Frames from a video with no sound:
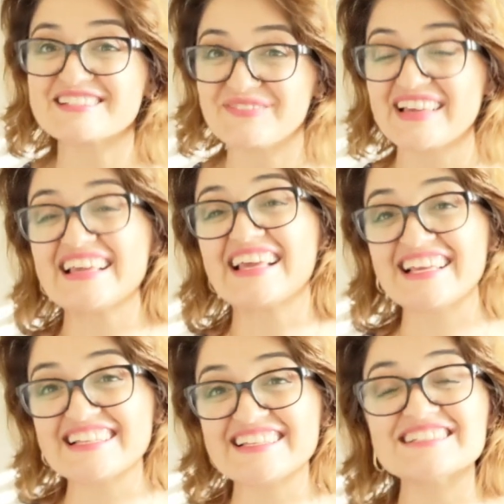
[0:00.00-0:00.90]
speak
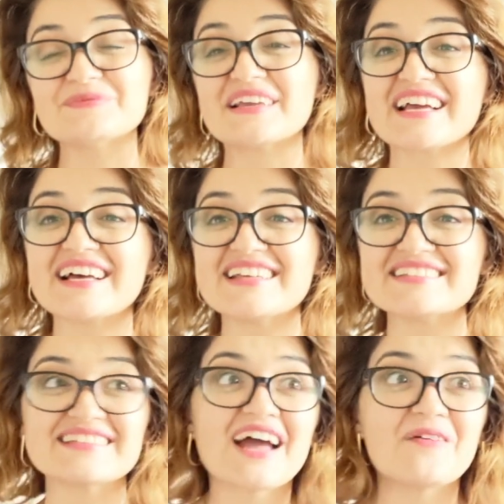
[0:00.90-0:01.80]
English,
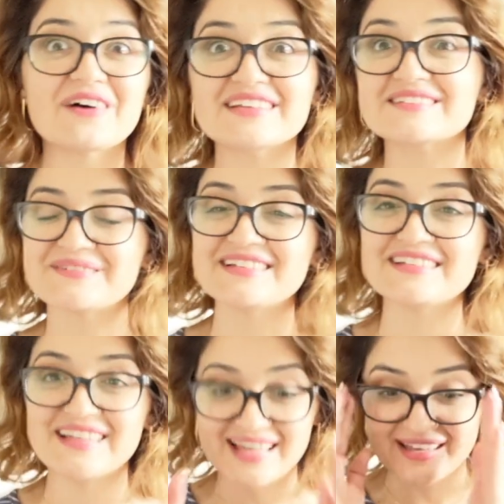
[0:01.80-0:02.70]
because that was when